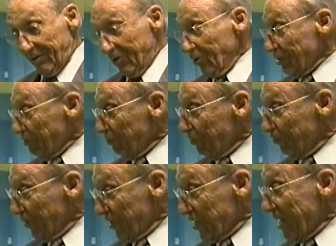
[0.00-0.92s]
took the
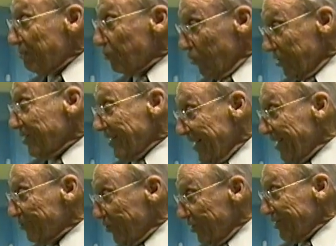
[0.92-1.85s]
same book that I
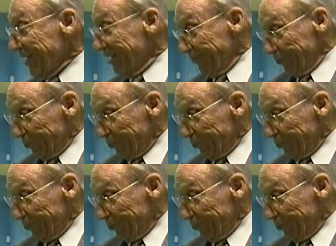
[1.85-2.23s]
had looked at,